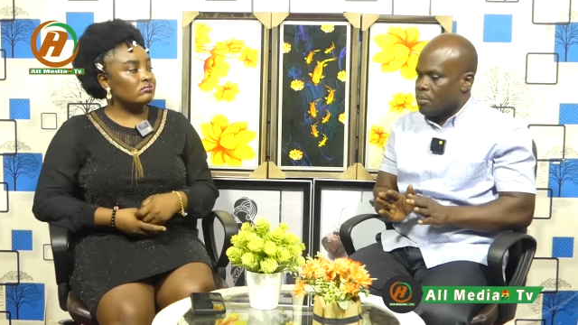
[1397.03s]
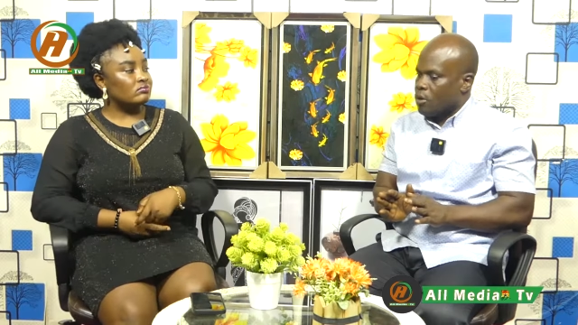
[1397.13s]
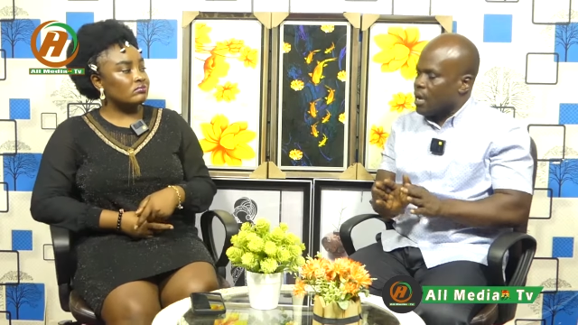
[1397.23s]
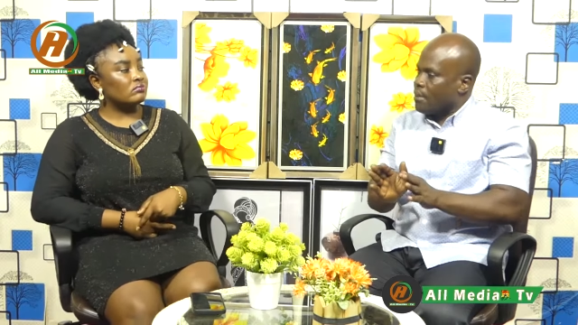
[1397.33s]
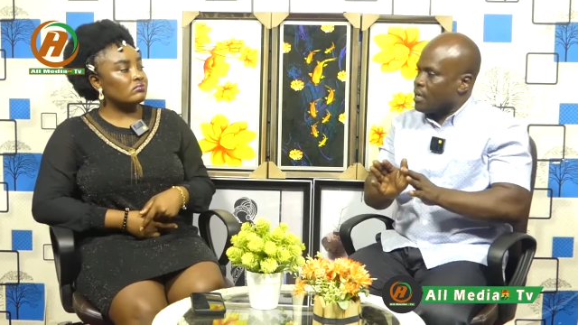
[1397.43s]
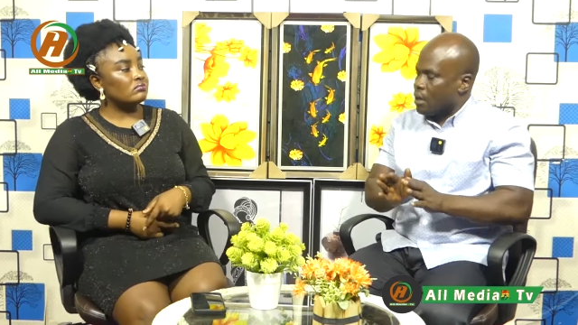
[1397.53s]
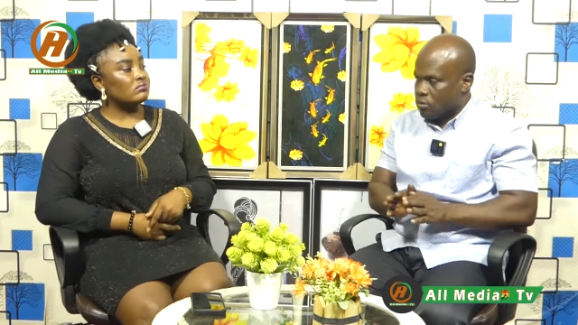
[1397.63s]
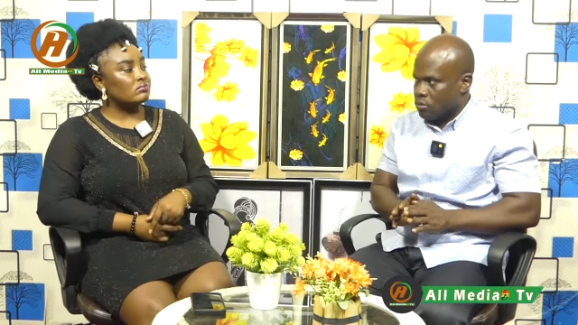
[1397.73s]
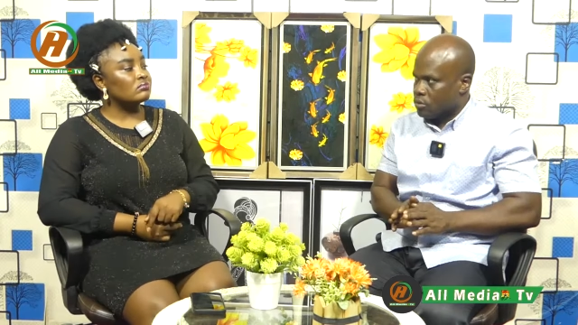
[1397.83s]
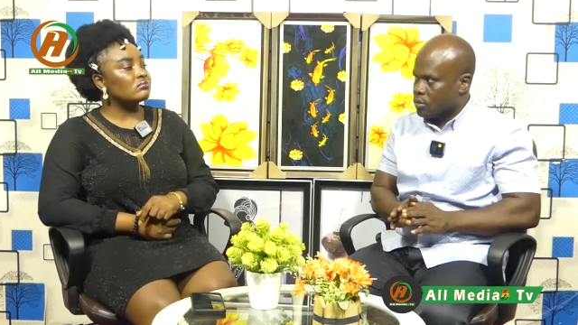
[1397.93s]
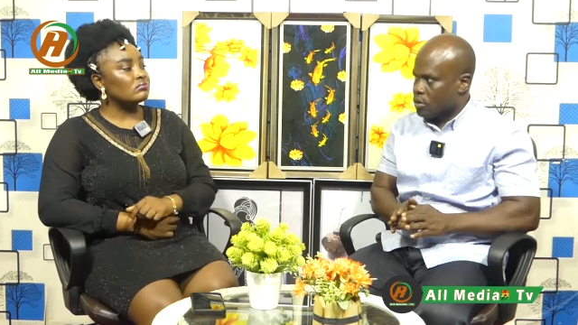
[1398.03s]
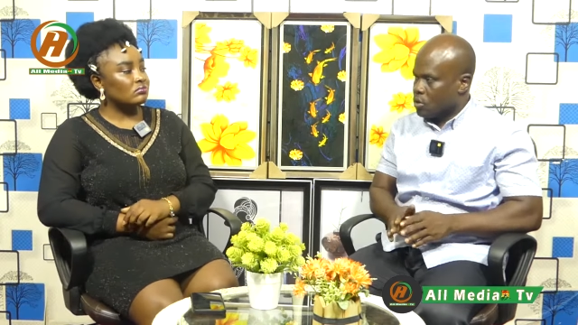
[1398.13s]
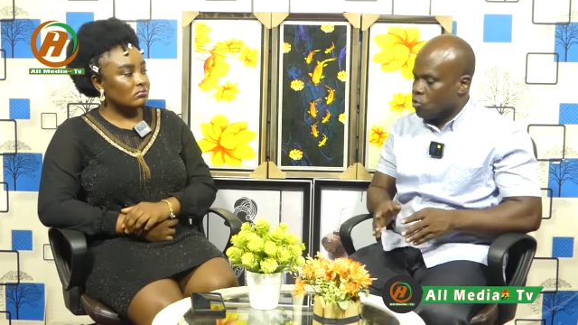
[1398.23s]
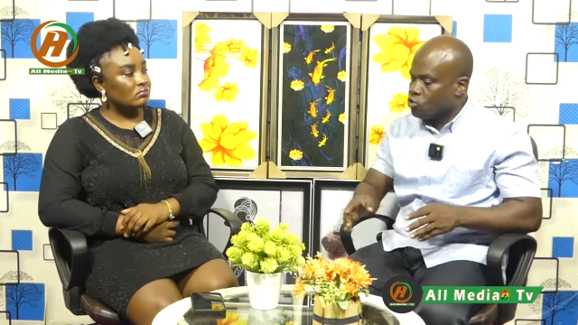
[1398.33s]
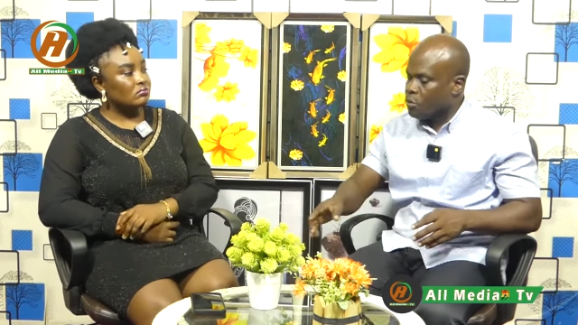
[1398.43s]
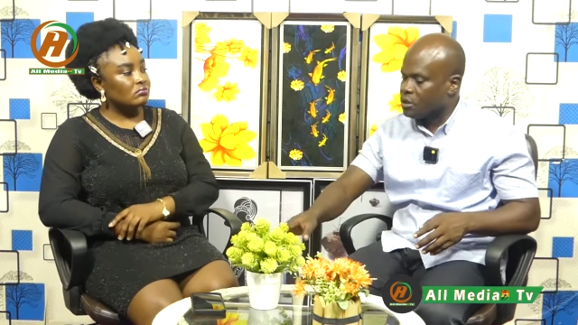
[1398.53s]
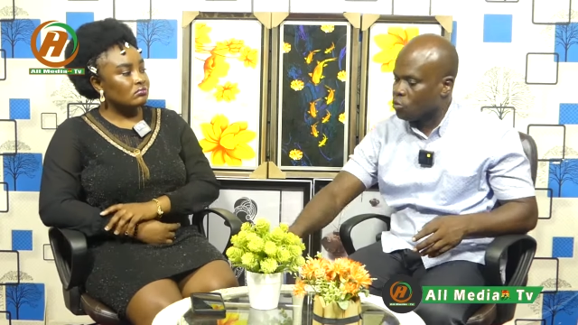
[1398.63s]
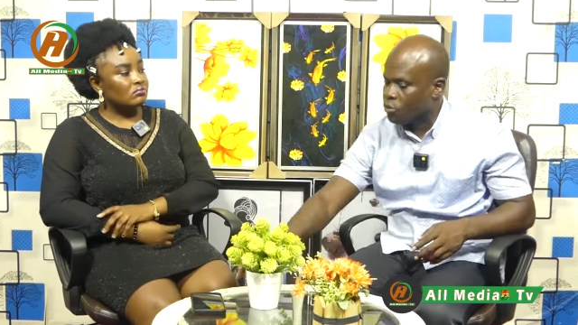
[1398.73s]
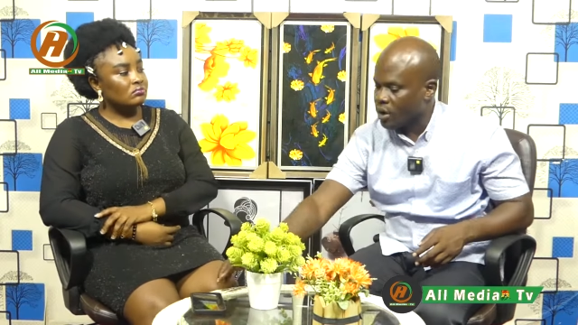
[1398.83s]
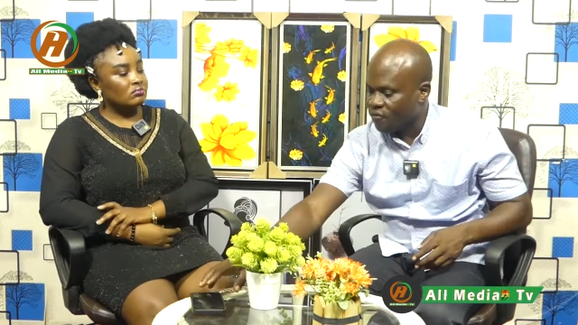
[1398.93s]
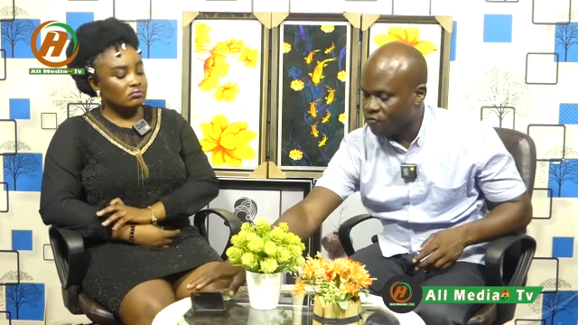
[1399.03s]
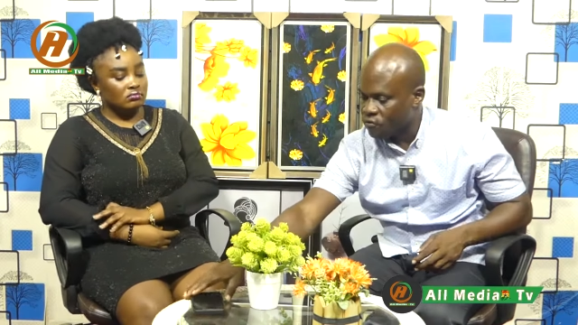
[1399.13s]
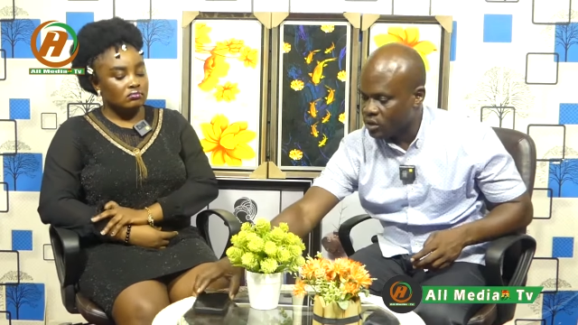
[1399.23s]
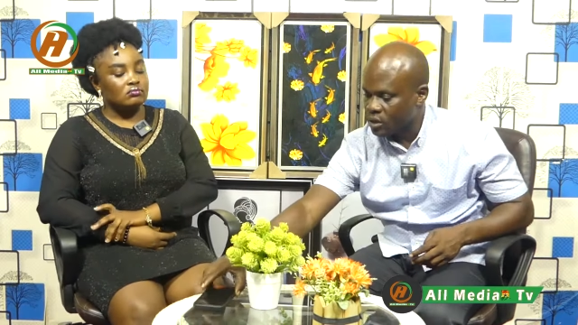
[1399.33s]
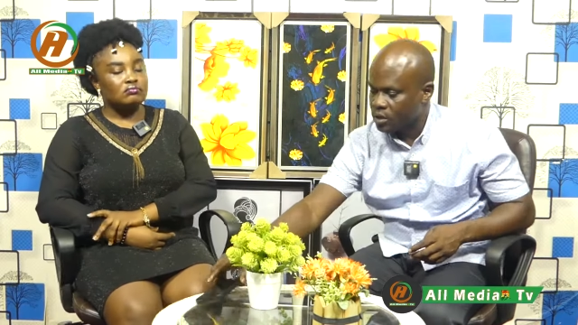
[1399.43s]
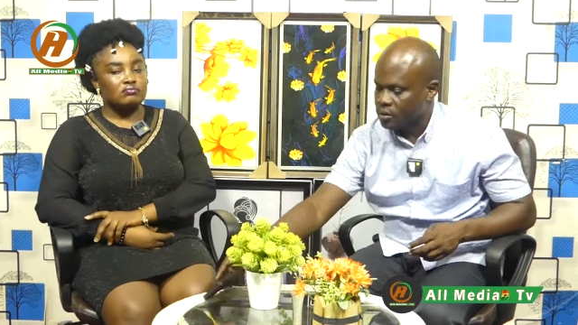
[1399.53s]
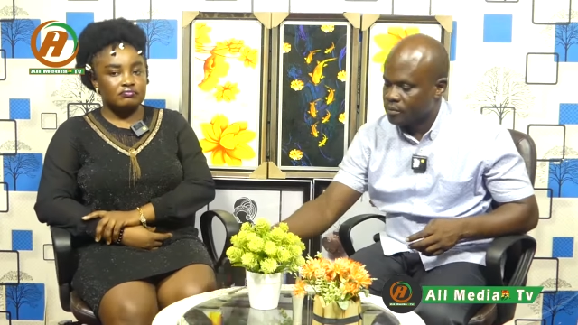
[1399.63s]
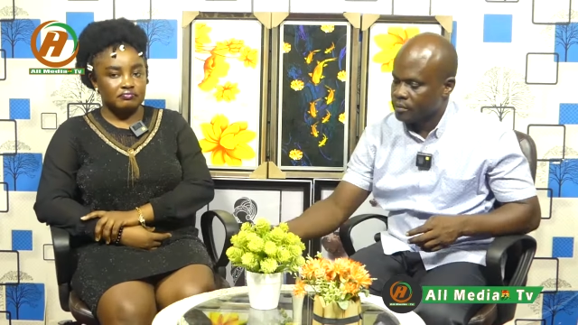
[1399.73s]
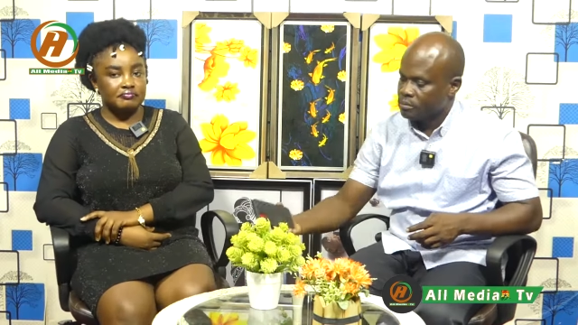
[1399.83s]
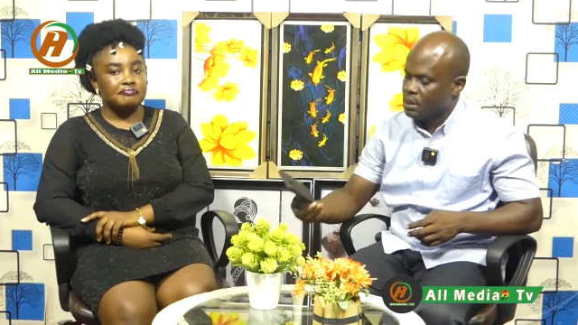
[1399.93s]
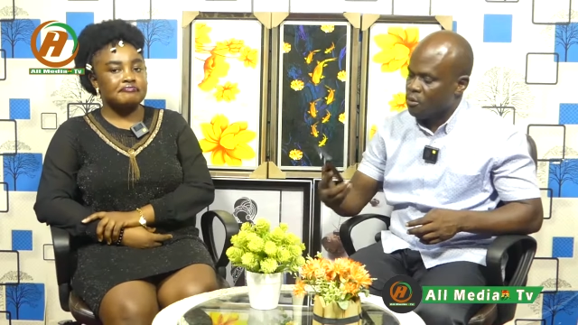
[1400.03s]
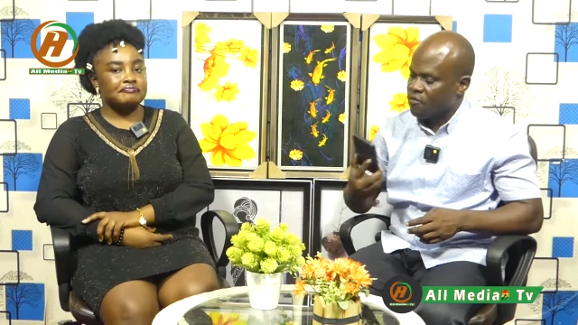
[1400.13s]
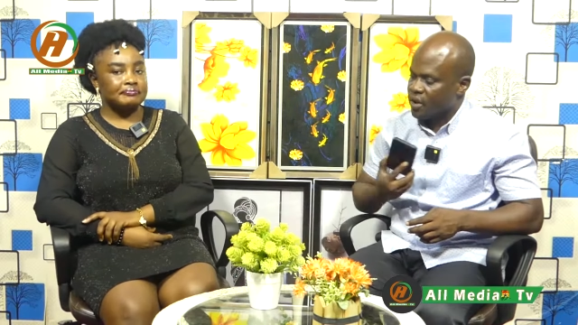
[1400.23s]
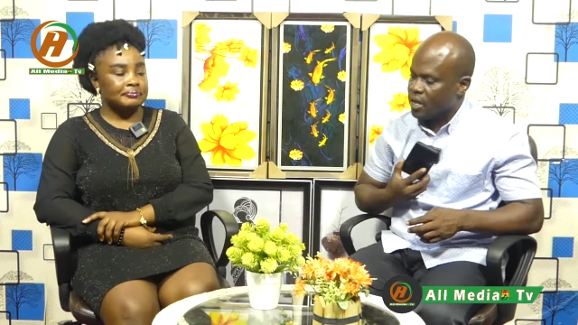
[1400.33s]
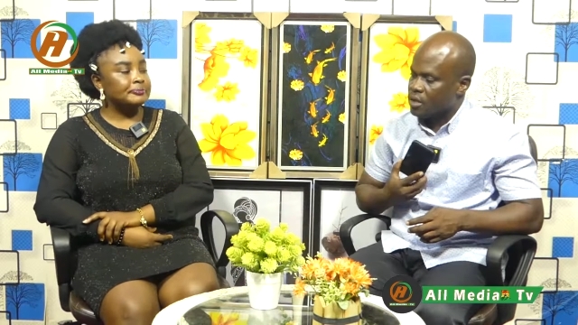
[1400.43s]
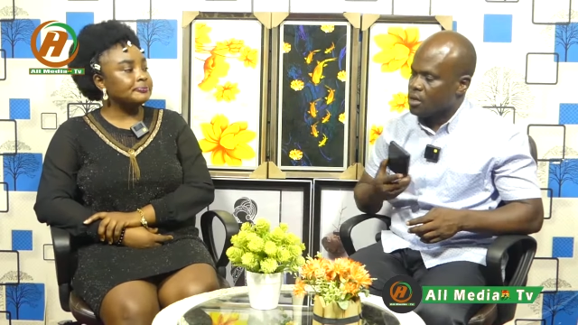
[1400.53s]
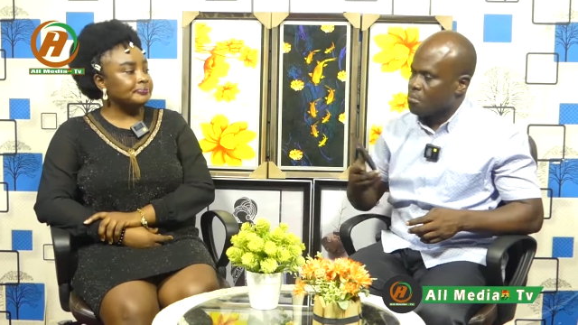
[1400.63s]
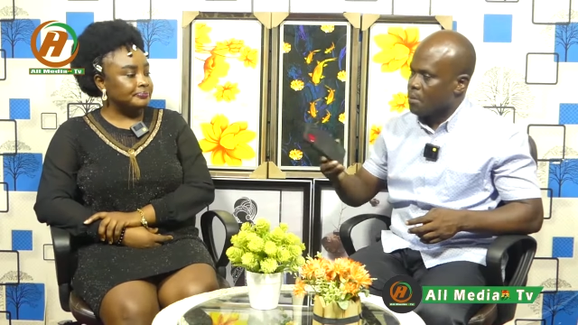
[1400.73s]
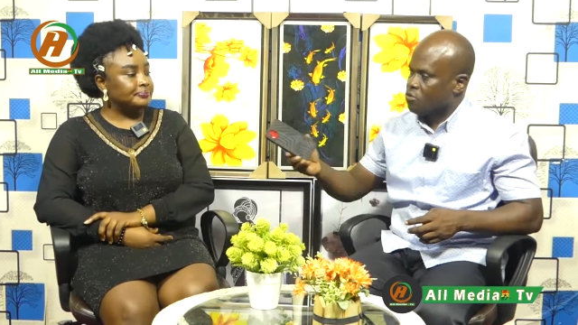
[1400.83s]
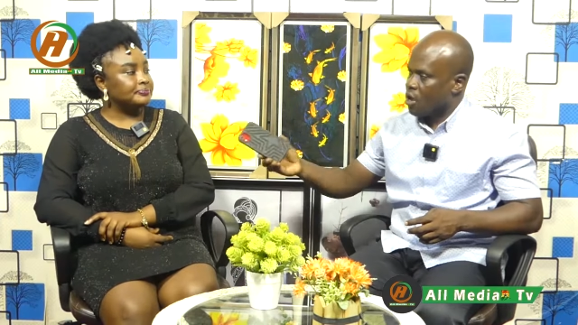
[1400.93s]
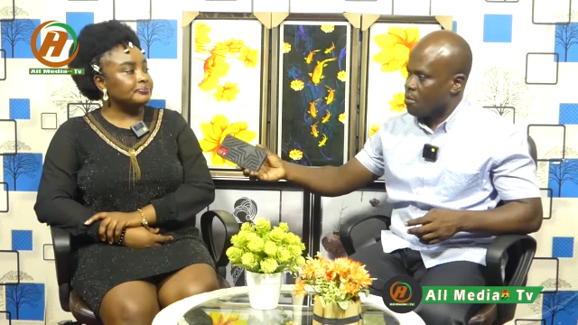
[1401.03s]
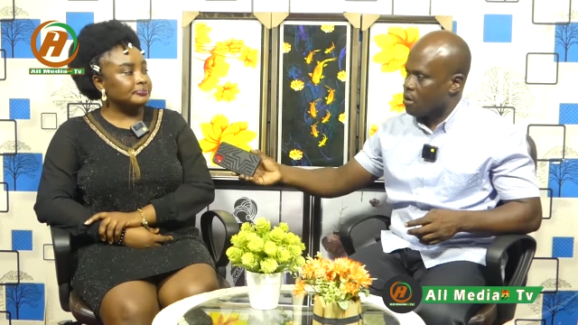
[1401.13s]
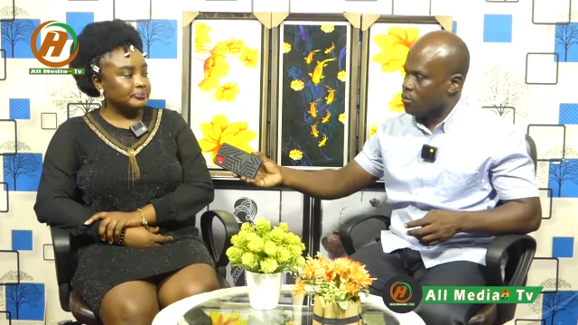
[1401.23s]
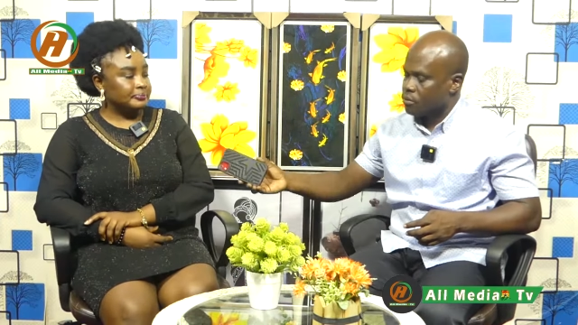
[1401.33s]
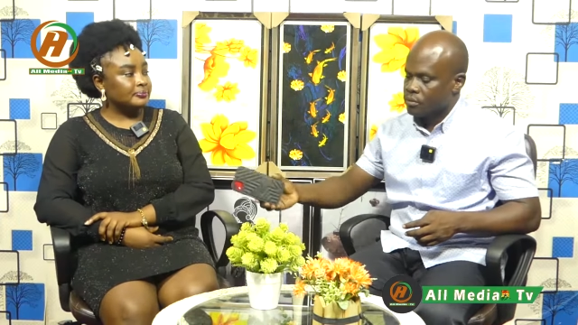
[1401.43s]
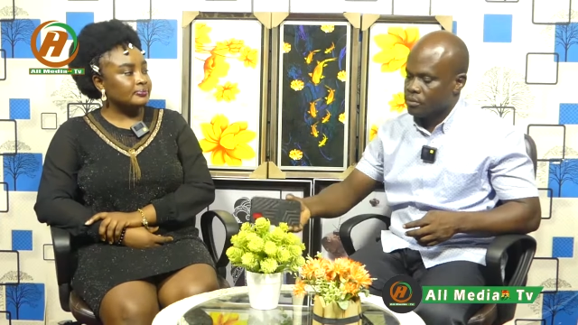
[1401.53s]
Speaker 1: How can I come? What a bit of go your phone with you. No, go fire, my better man.